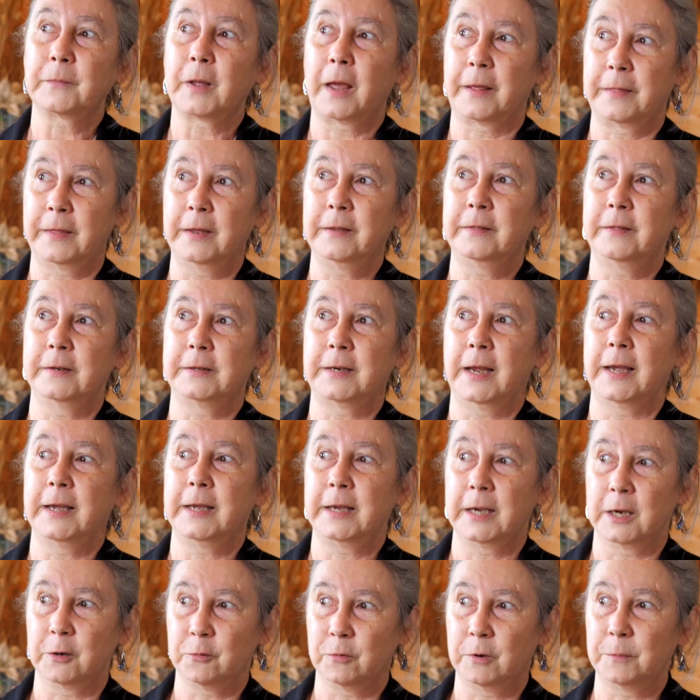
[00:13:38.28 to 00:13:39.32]
I think the
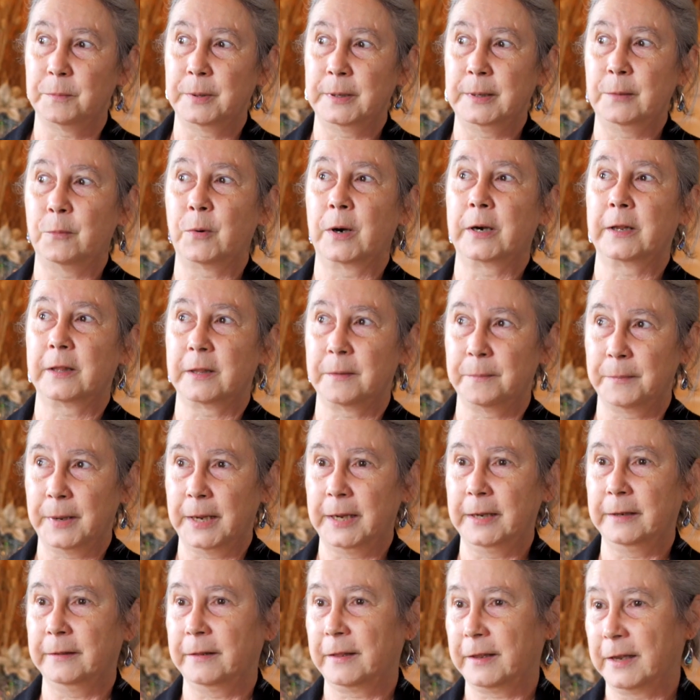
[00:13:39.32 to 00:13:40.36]
daycare will be one of the
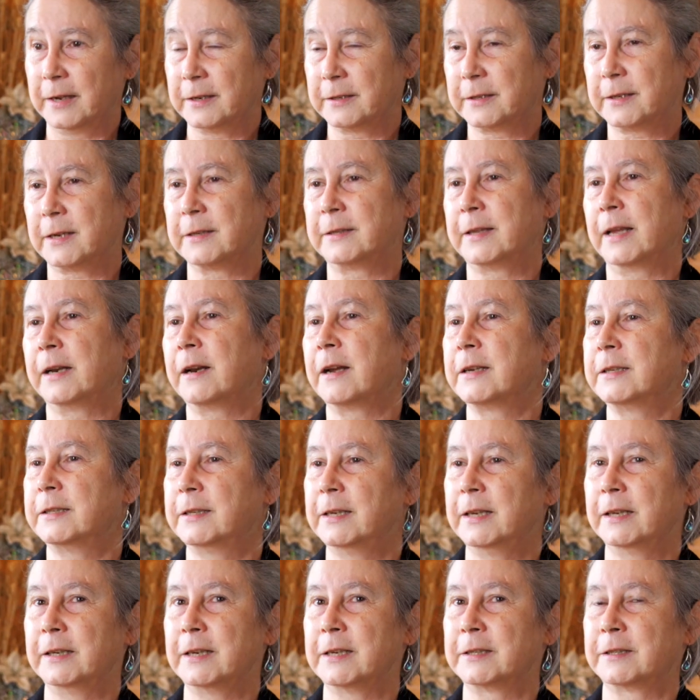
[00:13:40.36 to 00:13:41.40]
main things, because then I
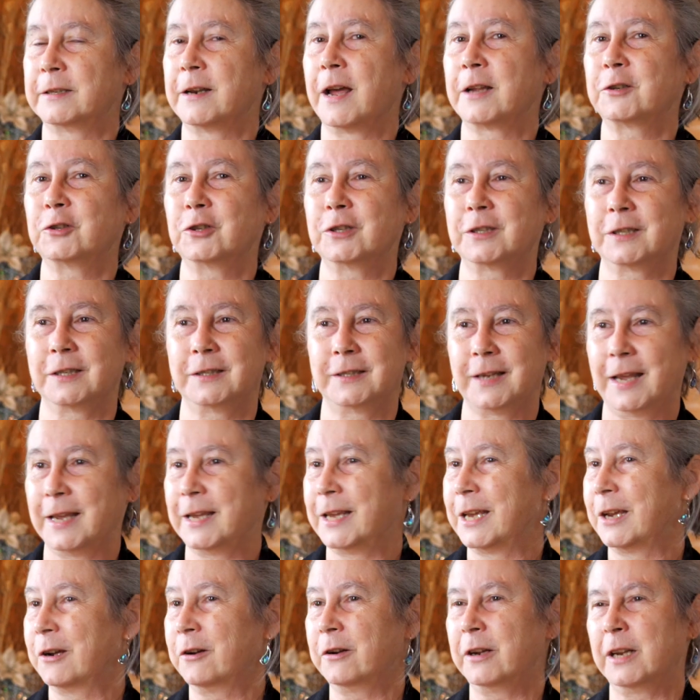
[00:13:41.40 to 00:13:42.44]
see it's not just a
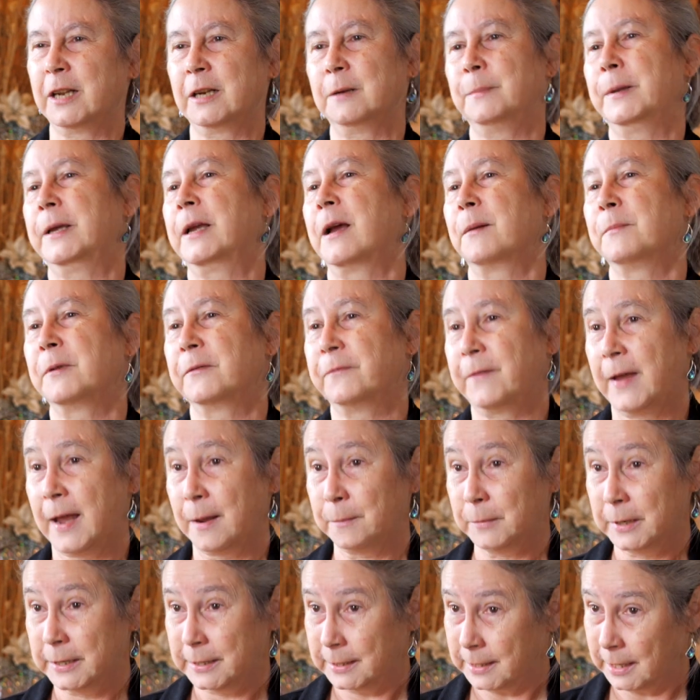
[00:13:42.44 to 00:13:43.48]
daycare, it'll become a
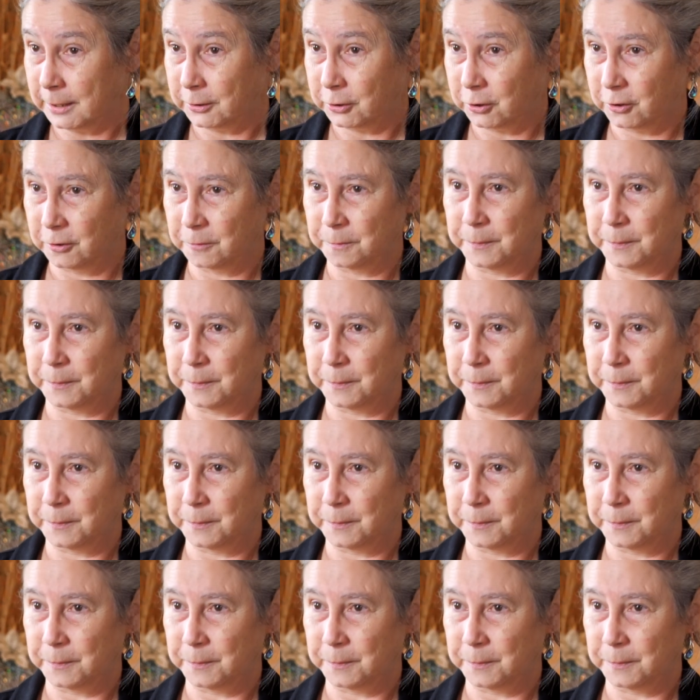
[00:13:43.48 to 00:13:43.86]
family center,